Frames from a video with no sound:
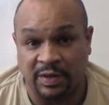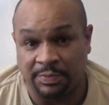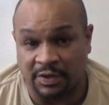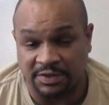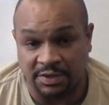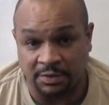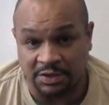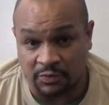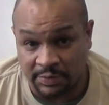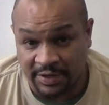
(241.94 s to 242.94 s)
people are still
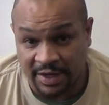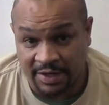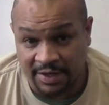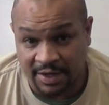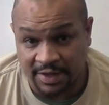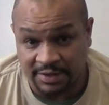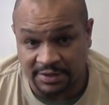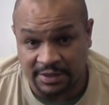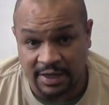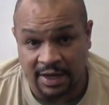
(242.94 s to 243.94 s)
discriminated
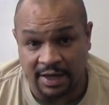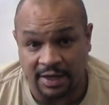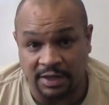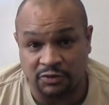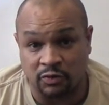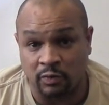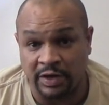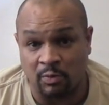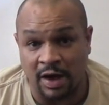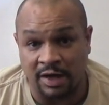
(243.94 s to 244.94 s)
against, and
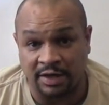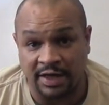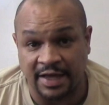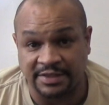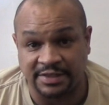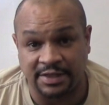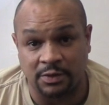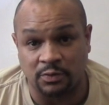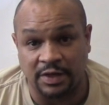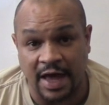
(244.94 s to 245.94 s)
true equality has
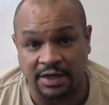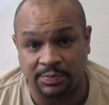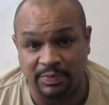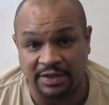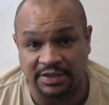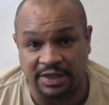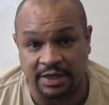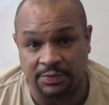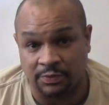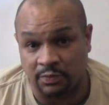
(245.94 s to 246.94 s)
still not been
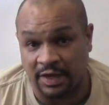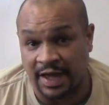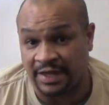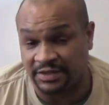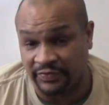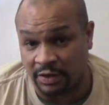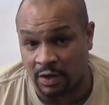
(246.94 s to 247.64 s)
seen through the eyes of the